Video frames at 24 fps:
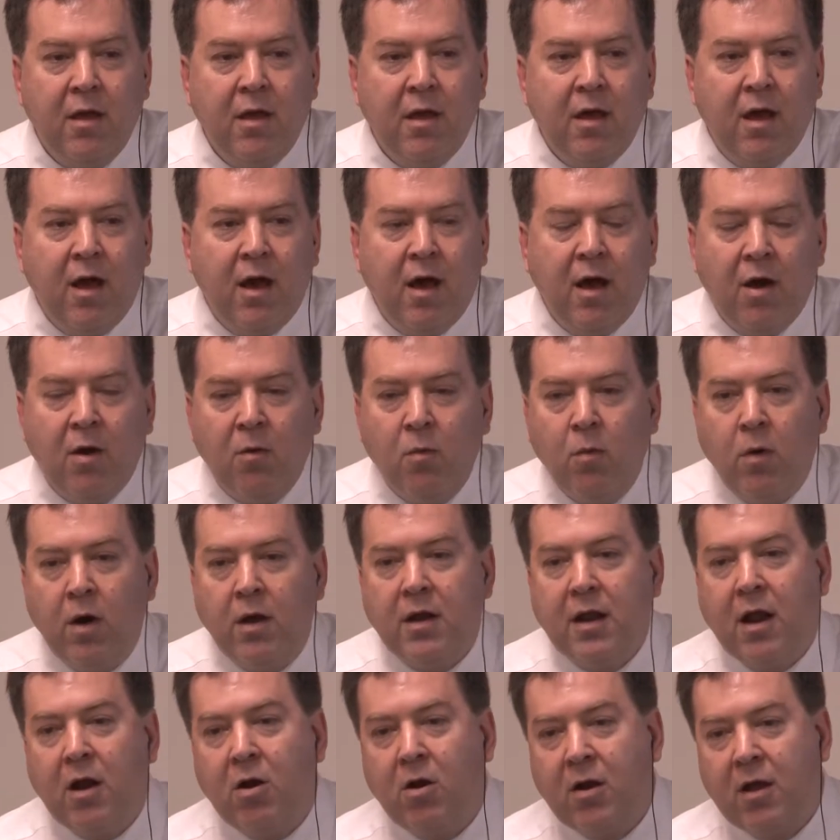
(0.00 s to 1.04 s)

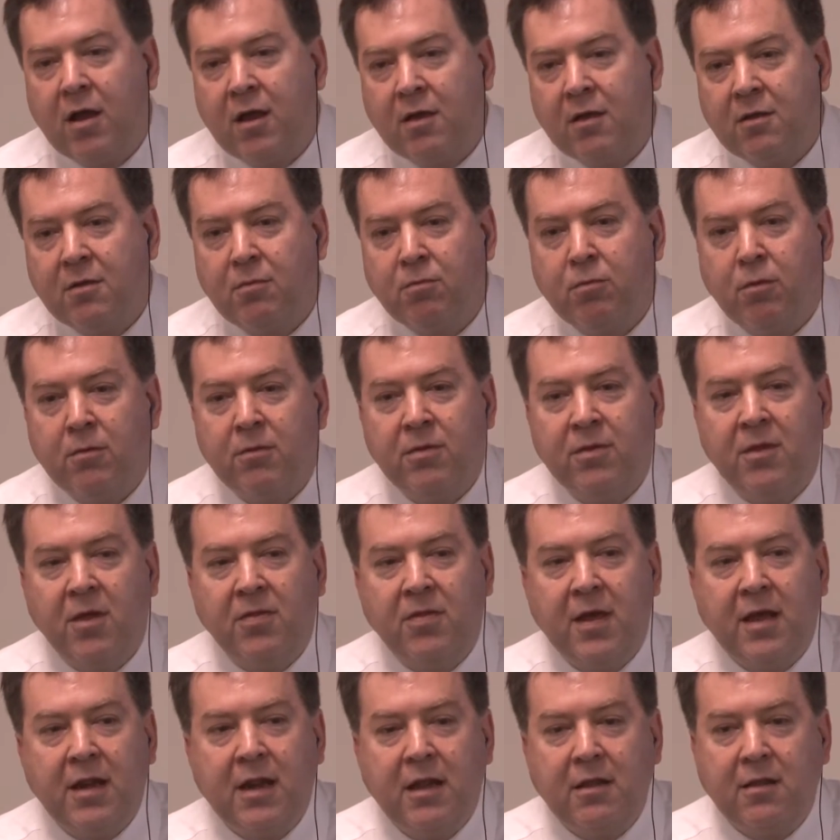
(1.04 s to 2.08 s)
what areas that
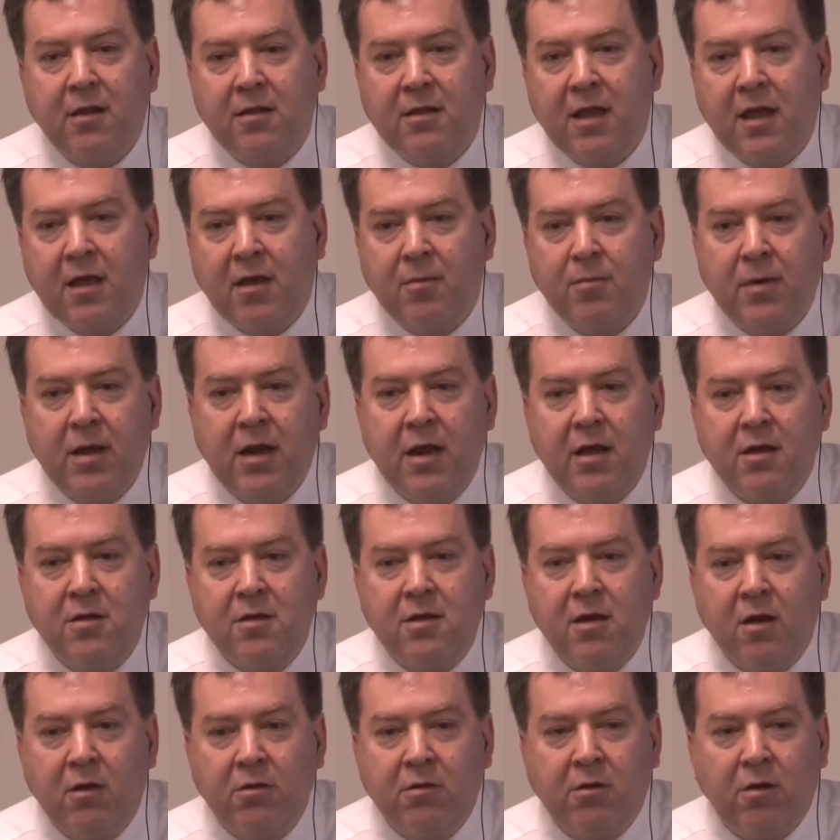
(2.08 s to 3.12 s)
they need to take immediate
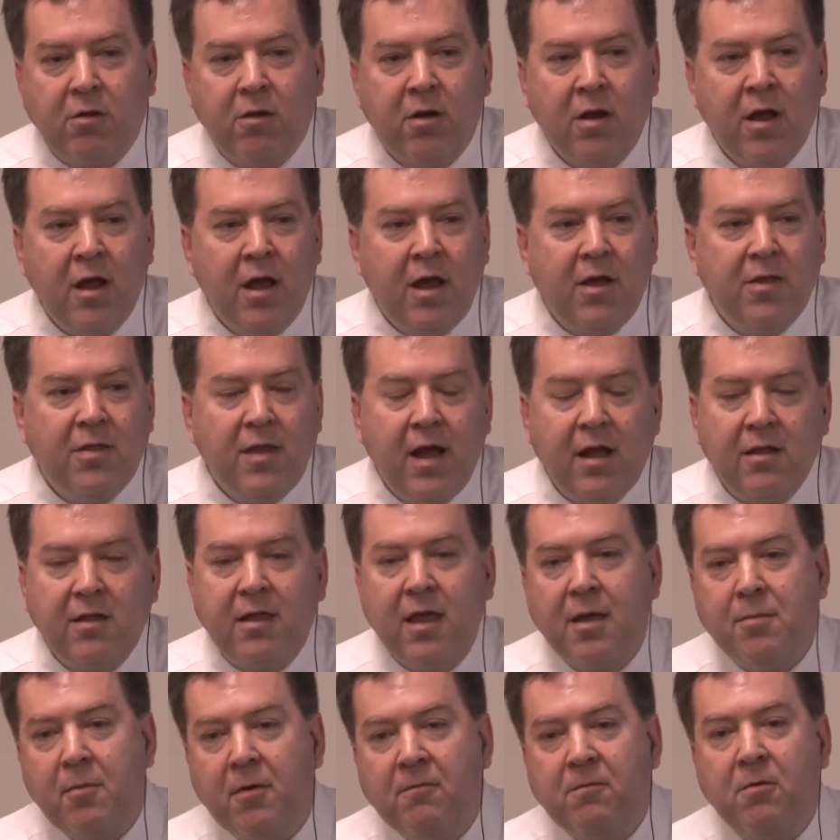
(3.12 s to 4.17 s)
shelter, that
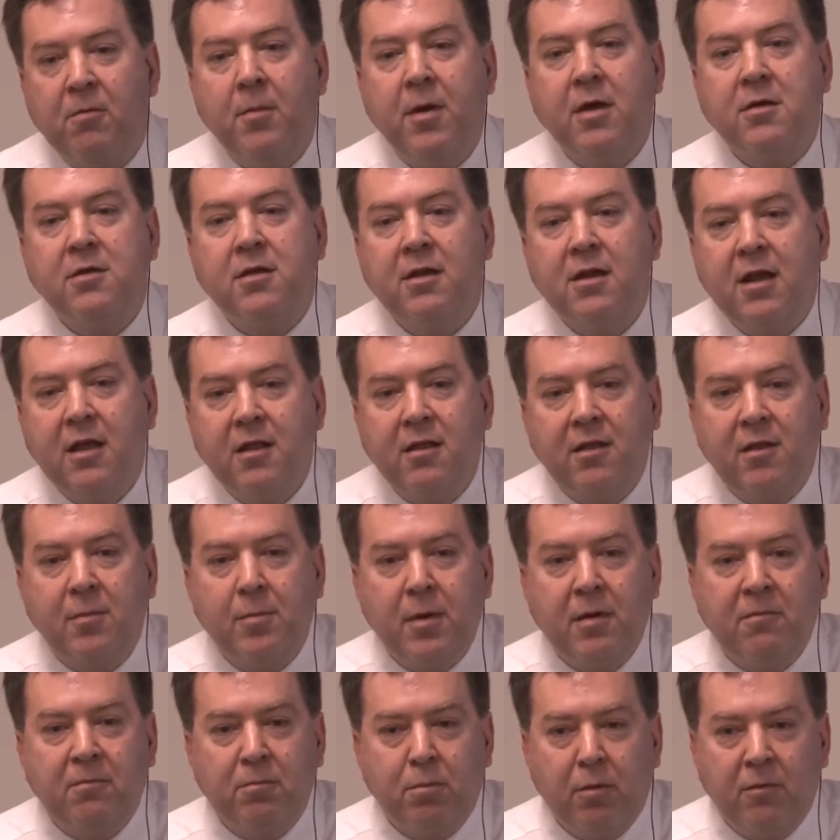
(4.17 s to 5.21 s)
same information needs to
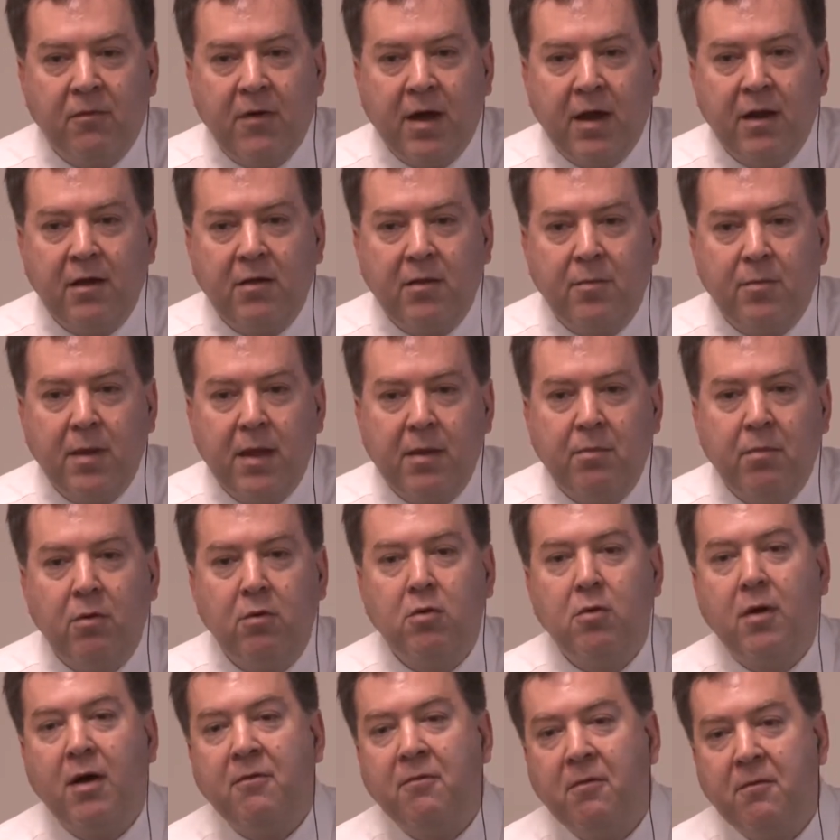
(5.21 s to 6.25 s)
be provided to people
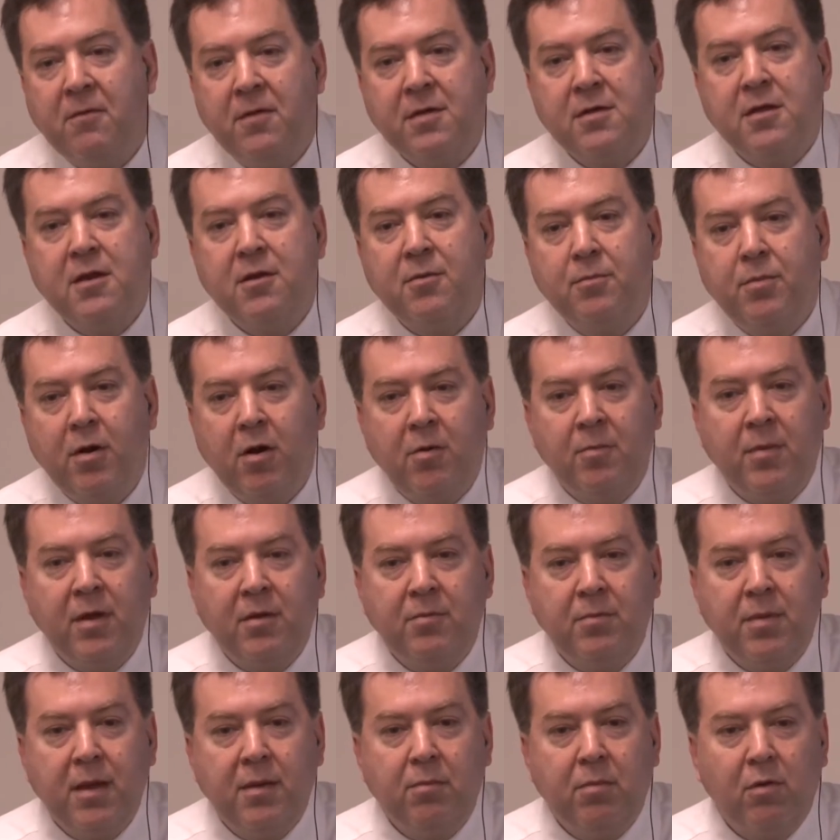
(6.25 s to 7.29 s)
who have a vision
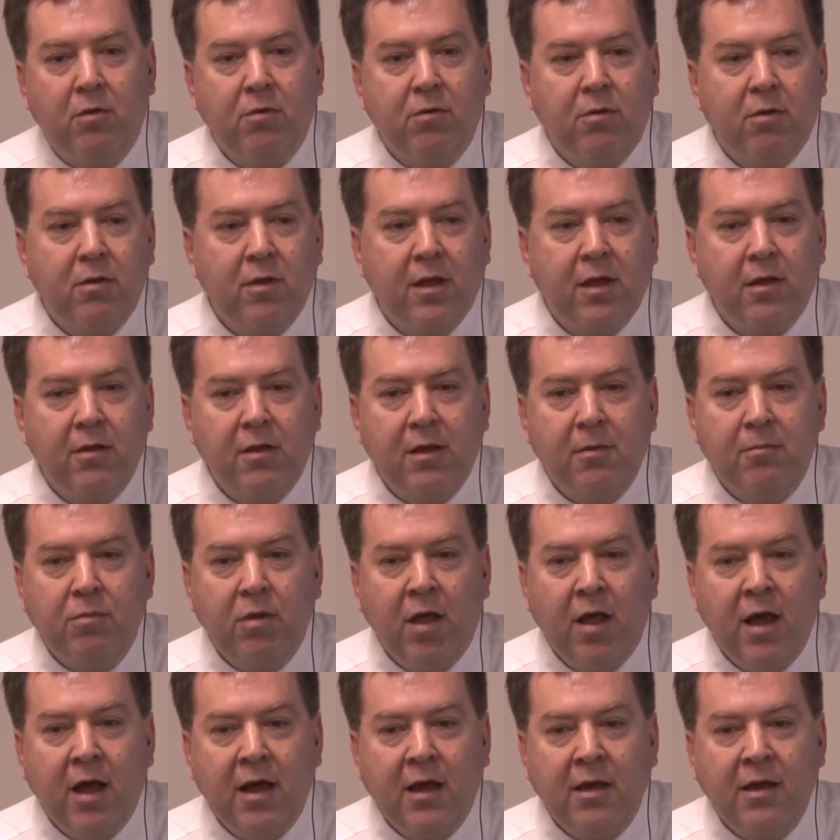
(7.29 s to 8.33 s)
impairment, people who are legally
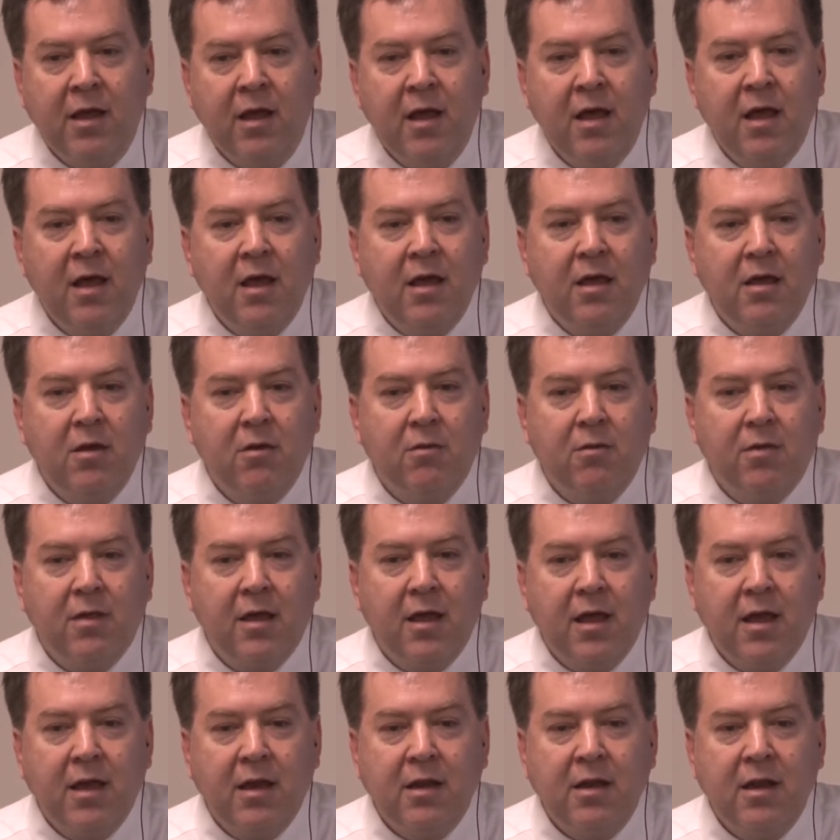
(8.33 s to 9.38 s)
blind,
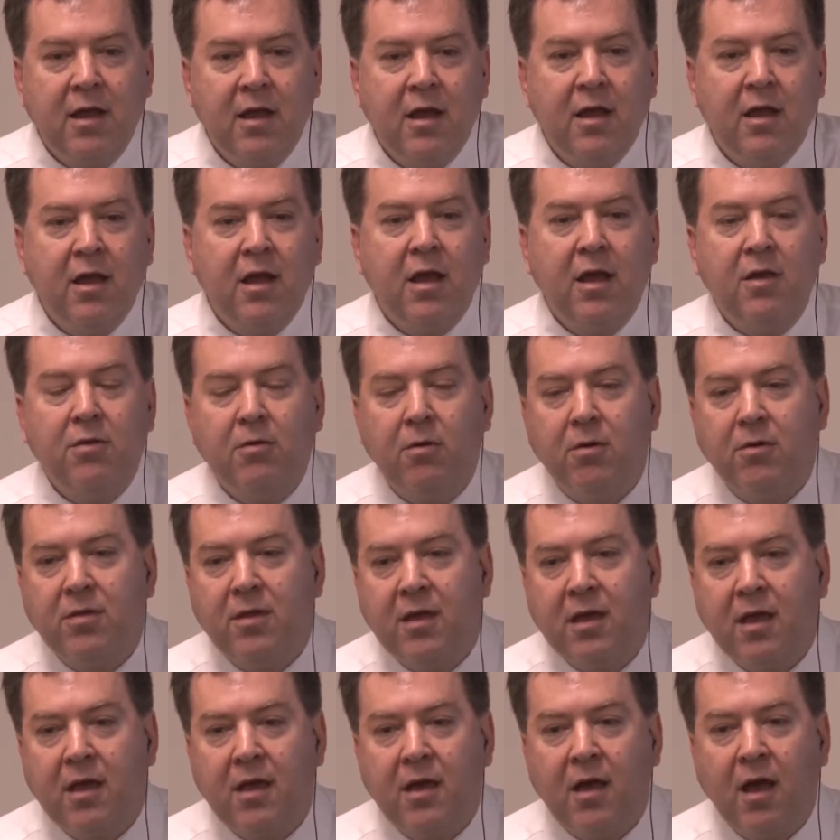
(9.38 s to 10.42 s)
using either
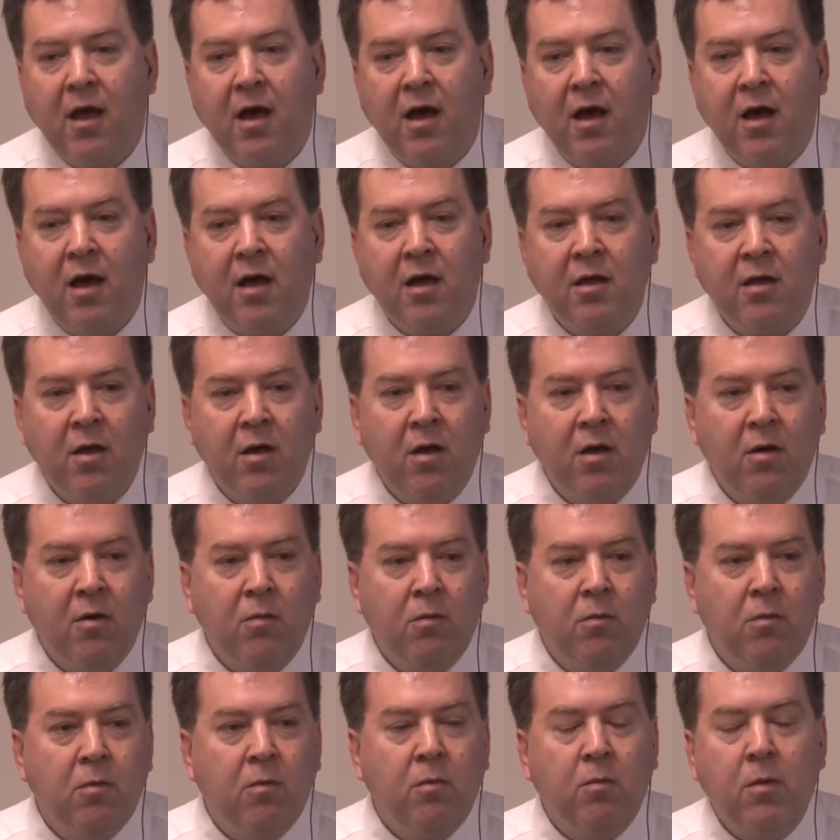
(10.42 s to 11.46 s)
the
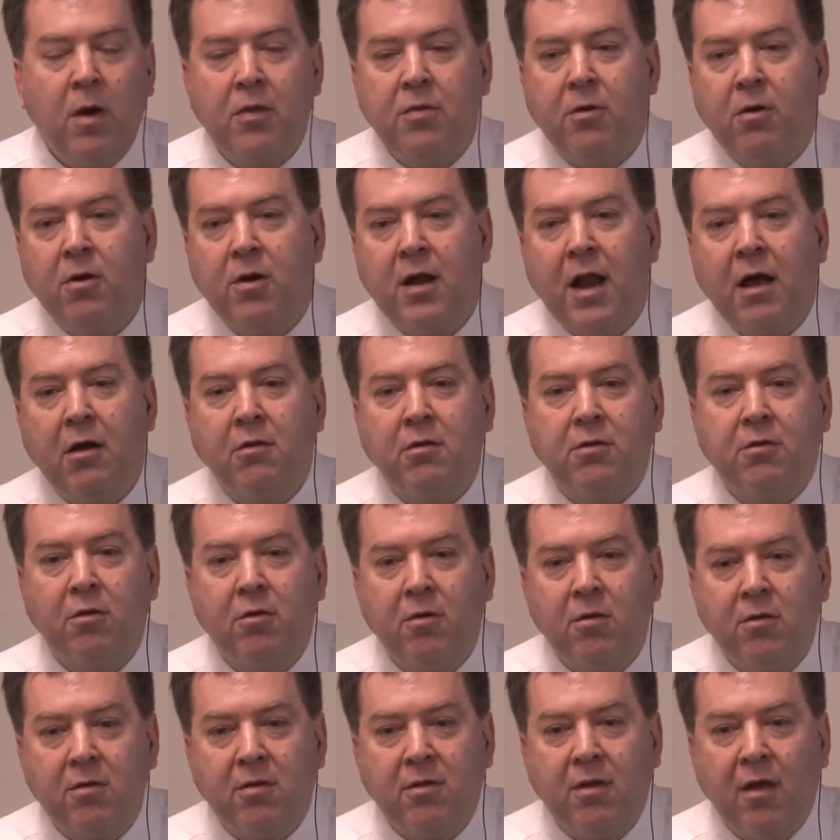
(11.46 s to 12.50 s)
weather
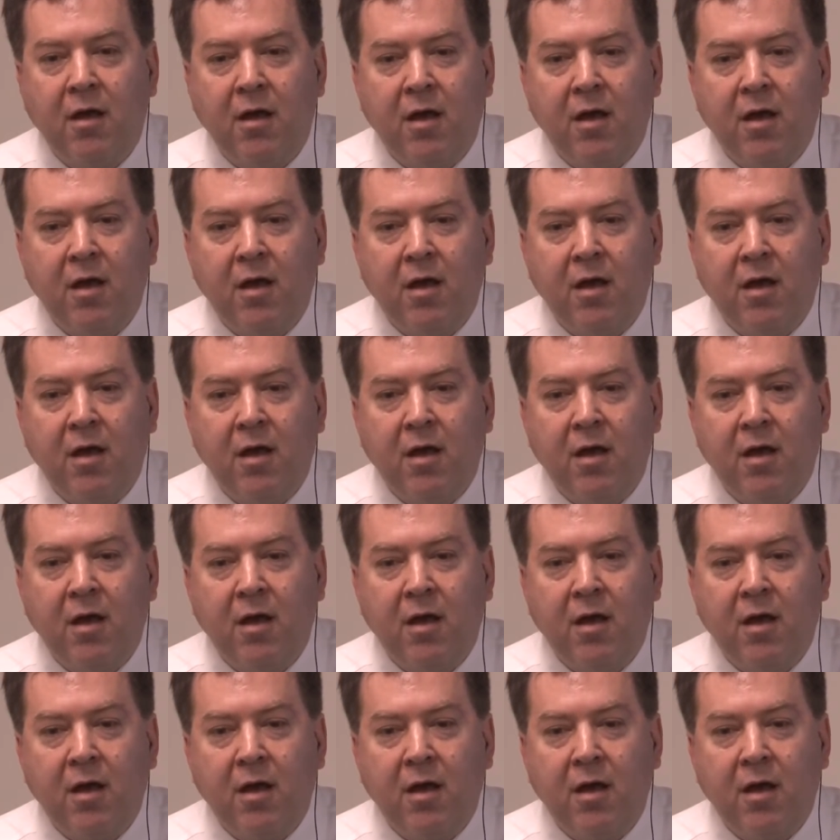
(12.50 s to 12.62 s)
announcers